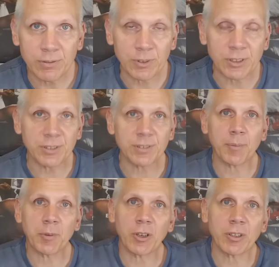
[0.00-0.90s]
which
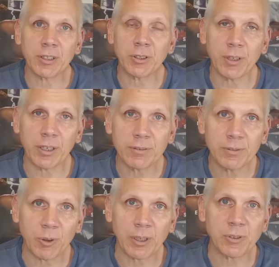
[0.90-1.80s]
I'm currently doing
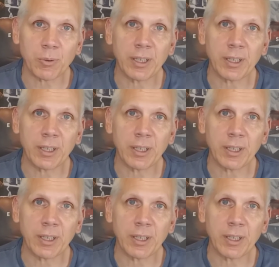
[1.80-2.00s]
twice a